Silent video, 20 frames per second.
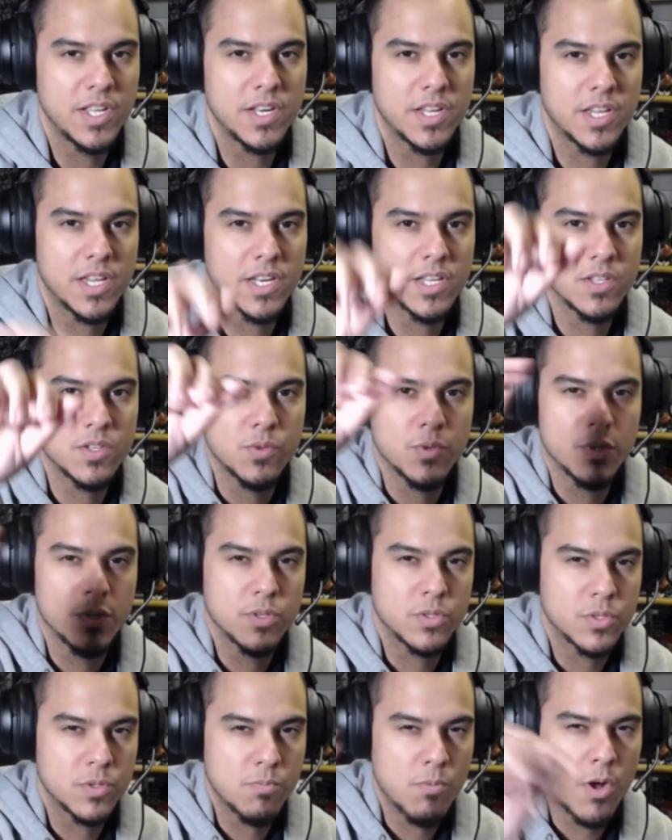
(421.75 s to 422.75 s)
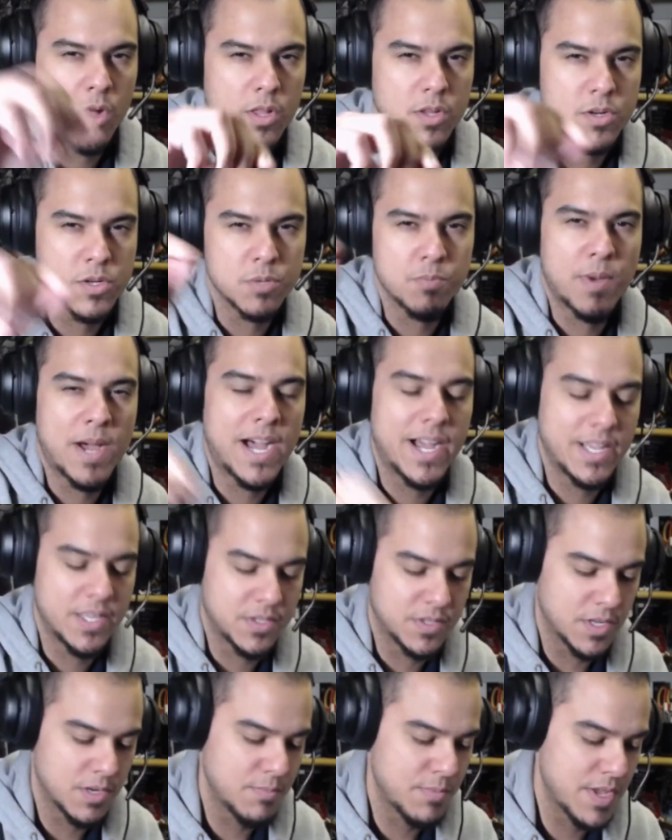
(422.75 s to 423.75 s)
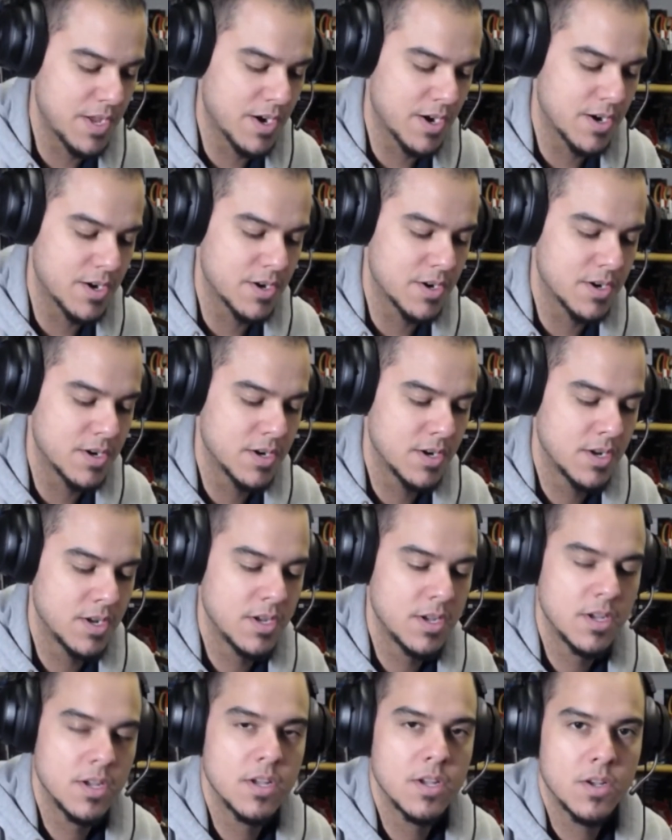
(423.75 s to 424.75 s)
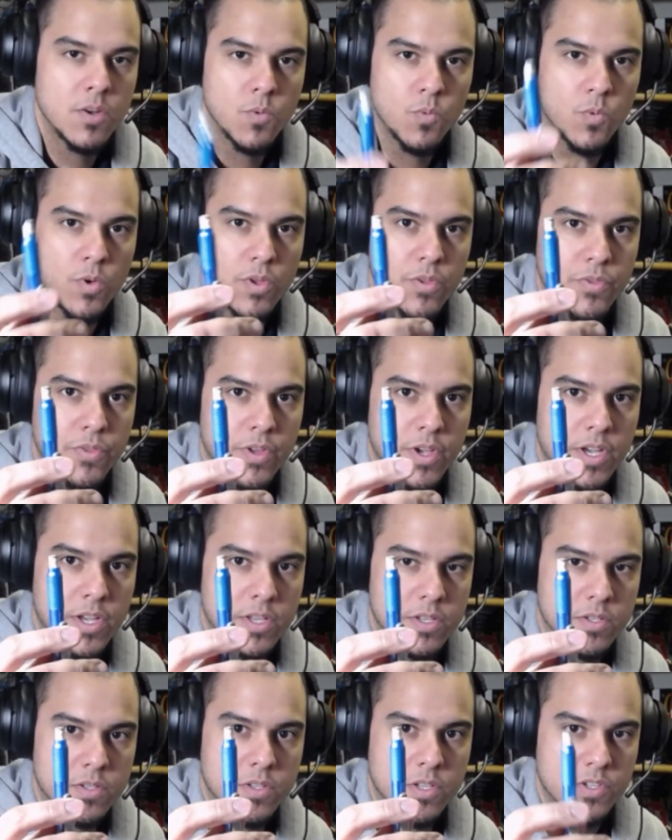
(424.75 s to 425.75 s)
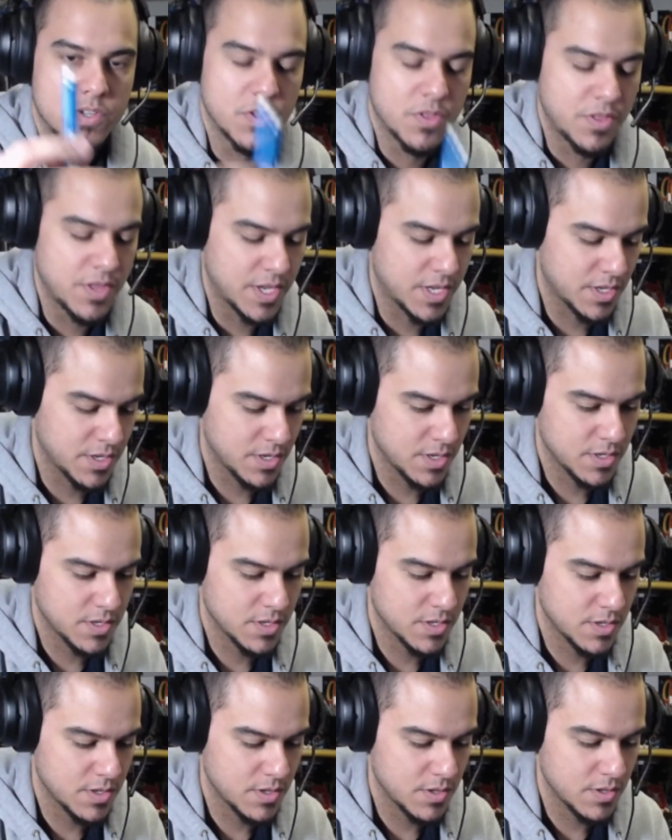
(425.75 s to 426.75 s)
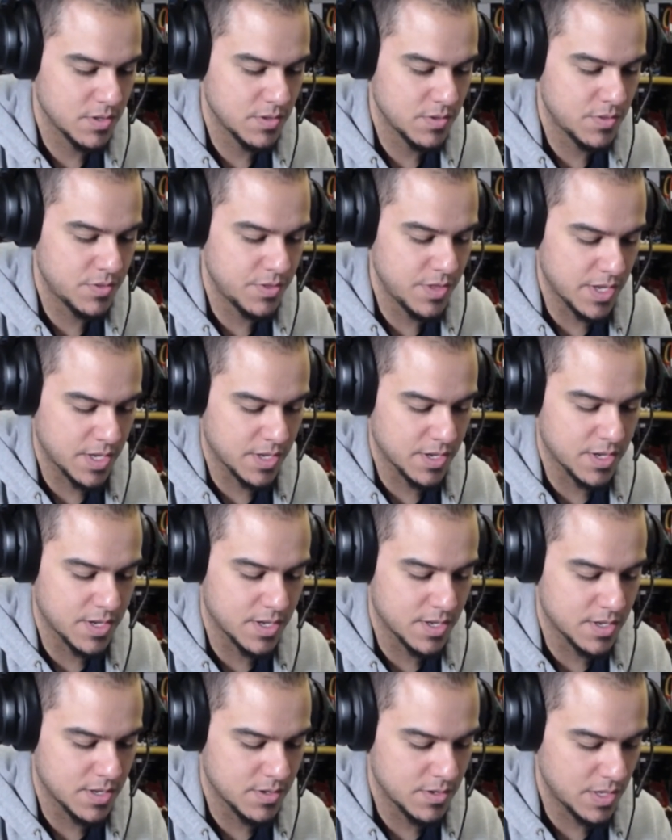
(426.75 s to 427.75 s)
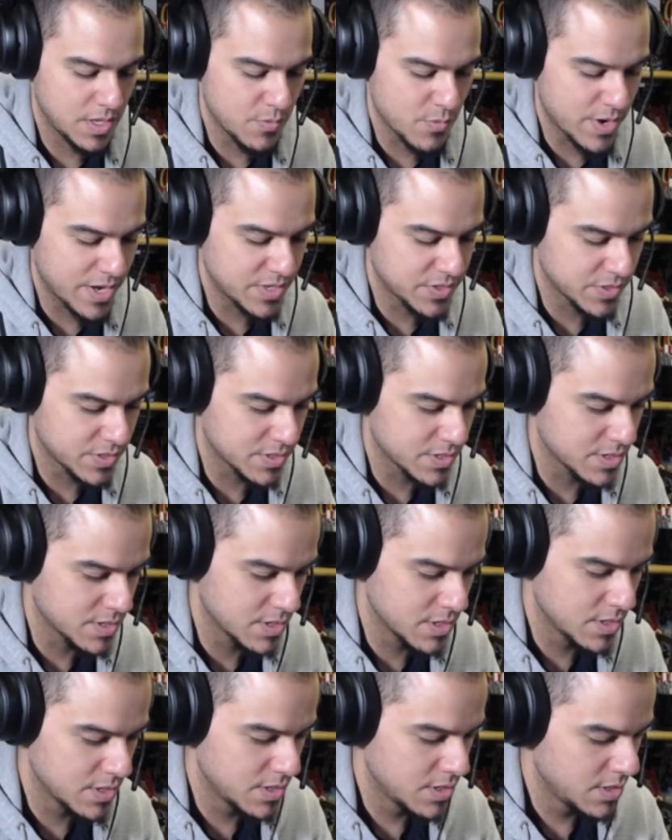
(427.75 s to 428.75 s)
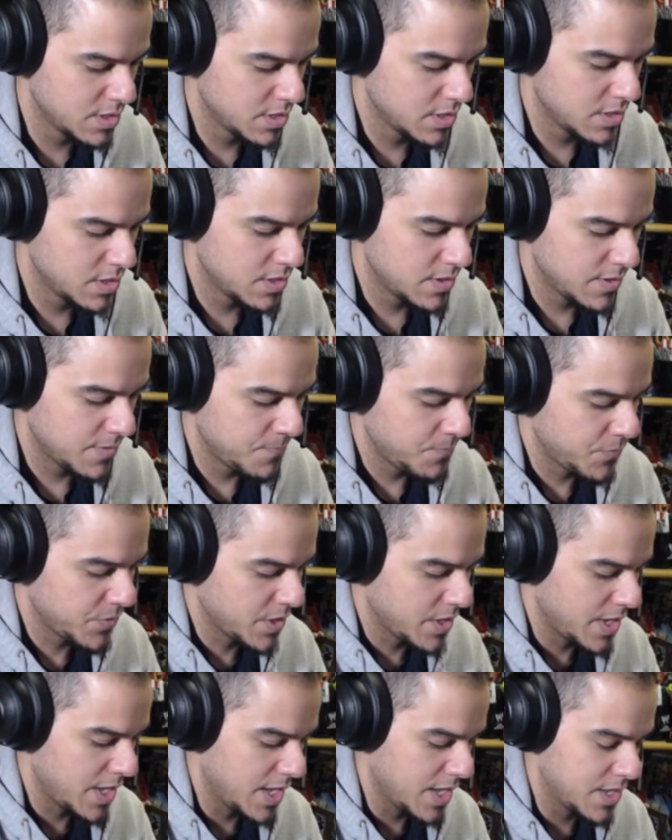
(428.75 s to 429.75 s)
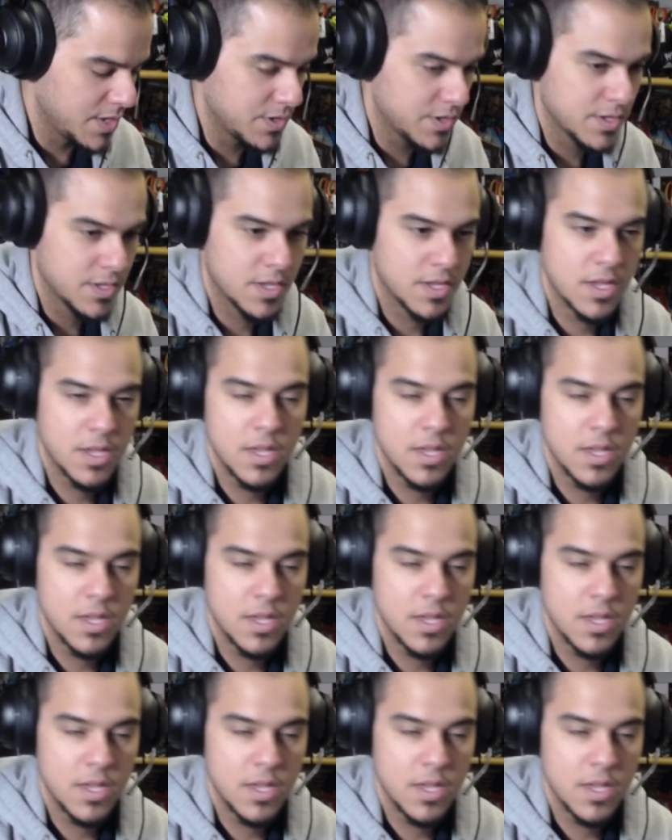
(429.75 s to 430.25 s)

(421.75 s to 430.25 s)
need to get into a smaller spot, it's going to be harder with such a thick eraser. And